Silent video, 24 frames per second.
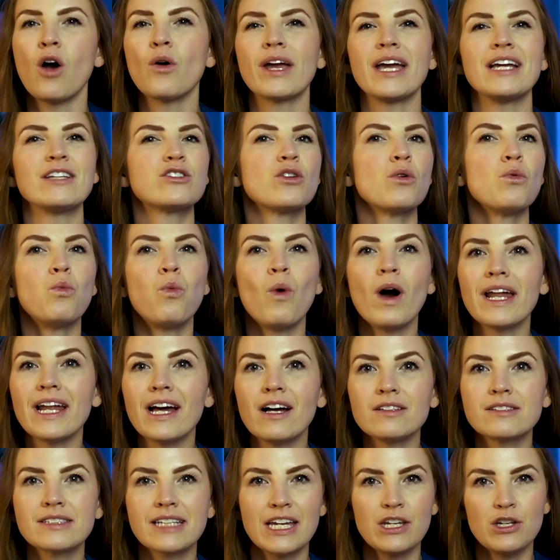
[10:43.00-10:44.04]
Okay, so what
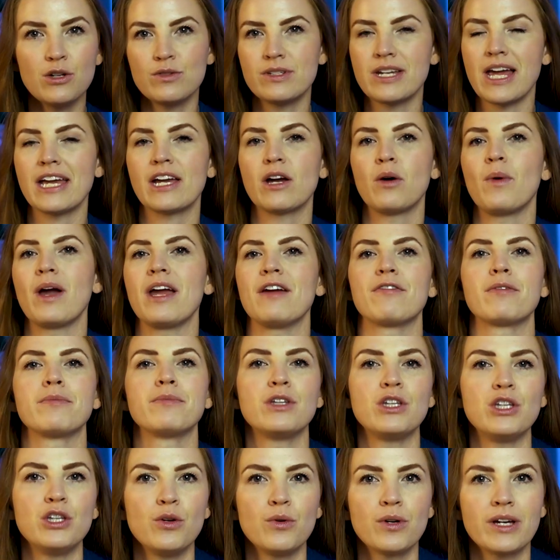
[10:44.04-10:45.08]
else can you take away from
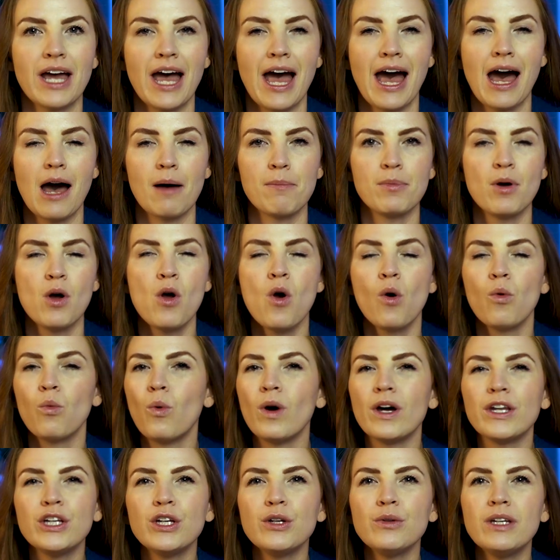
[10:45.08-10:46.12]
the YUKA app?
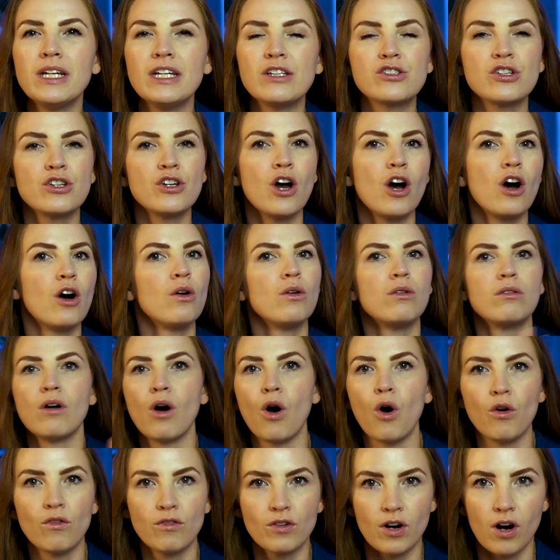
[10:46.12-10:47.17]
What do you need to know
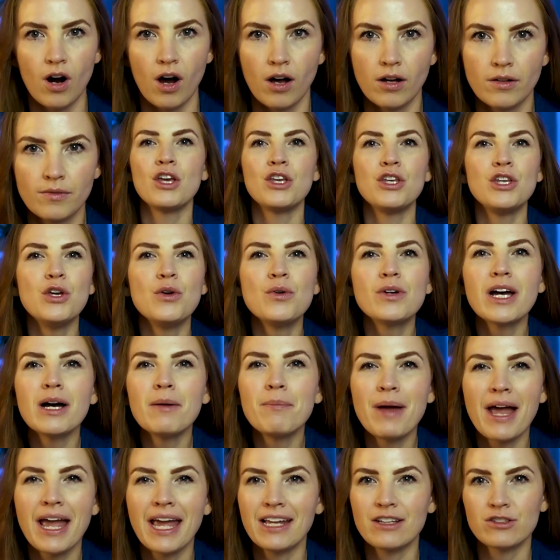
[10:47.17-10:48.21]
overall? YUKA
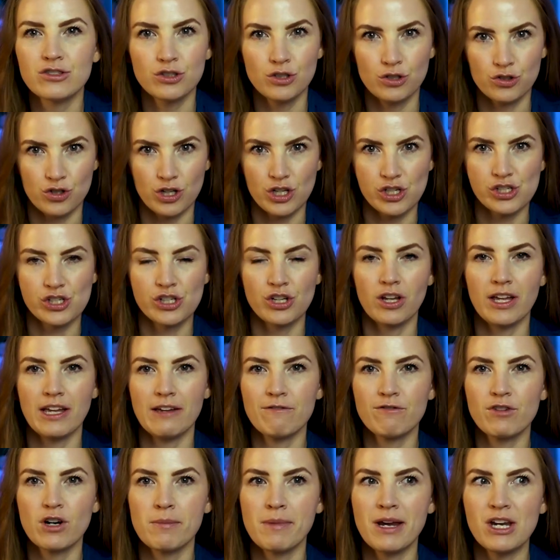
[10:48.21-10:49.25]
paints nutritional
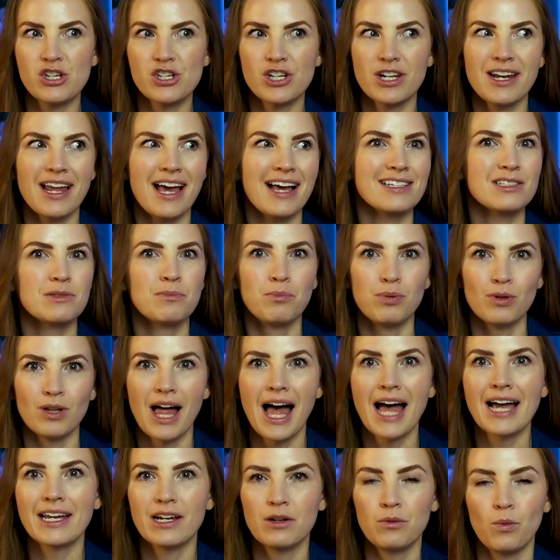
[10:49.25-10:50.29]
information as
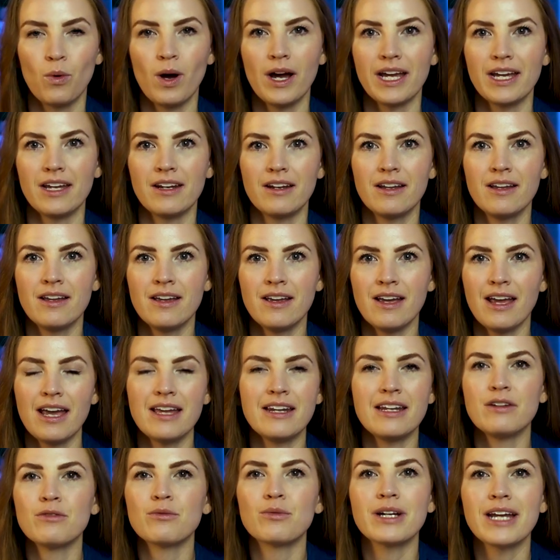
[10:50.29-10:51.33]
black and white,
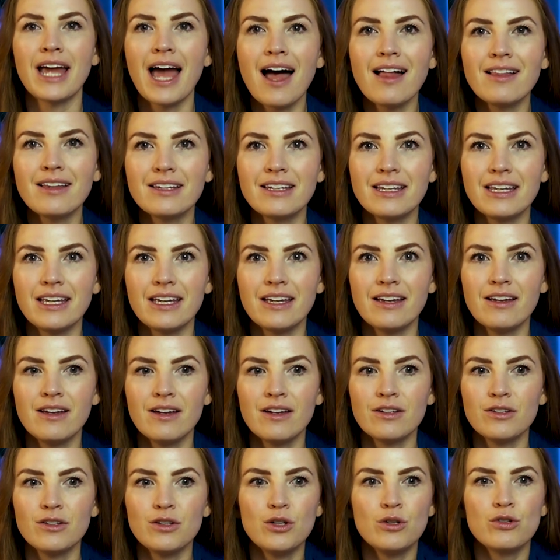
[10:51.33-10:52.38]
and in reality,
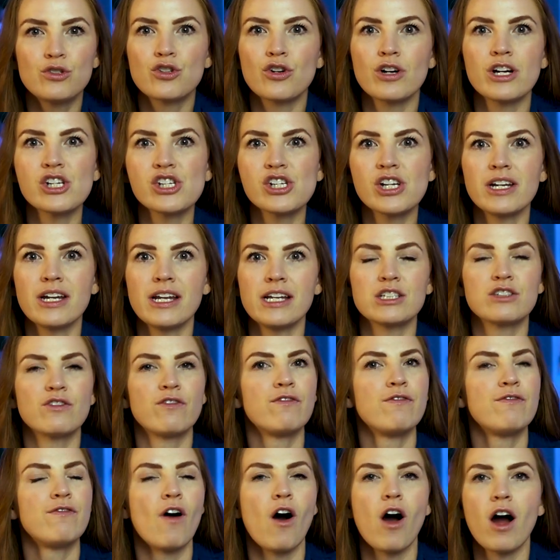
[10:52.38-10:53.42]
nutrition is
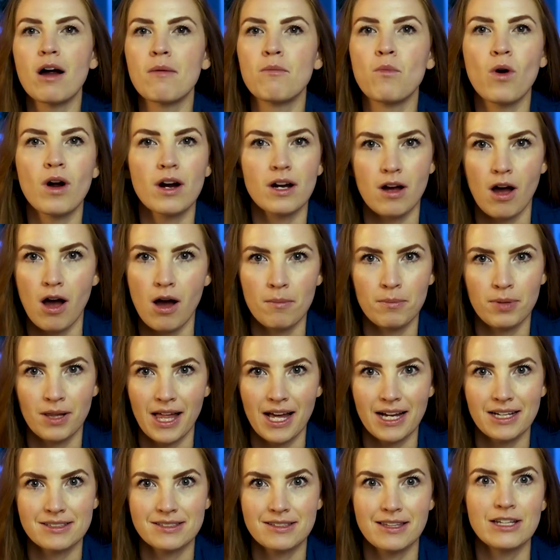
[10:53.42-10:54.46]
far more
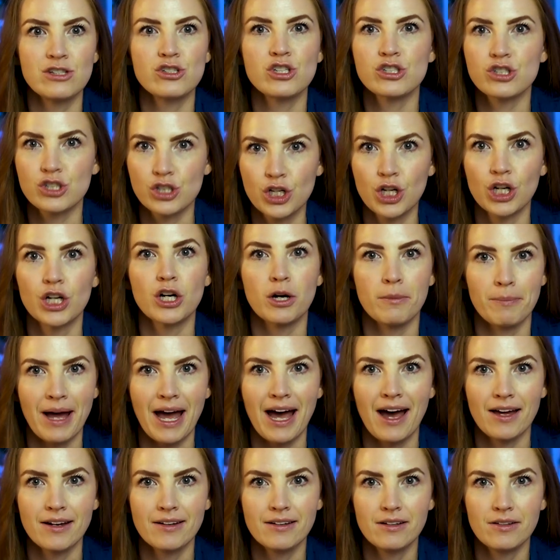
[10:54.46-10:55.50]
complex than just good or
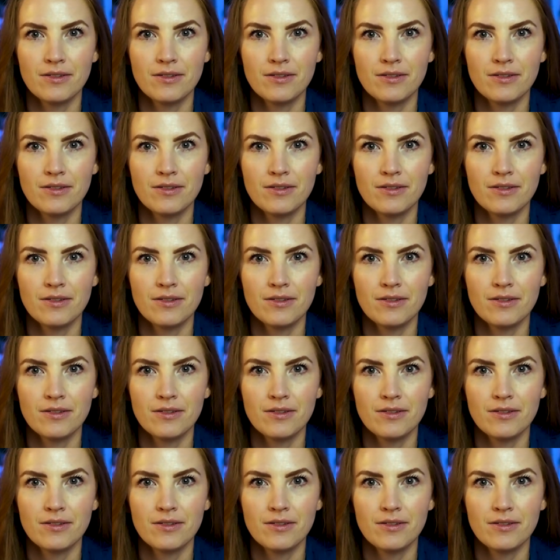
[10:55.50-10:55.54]
bad.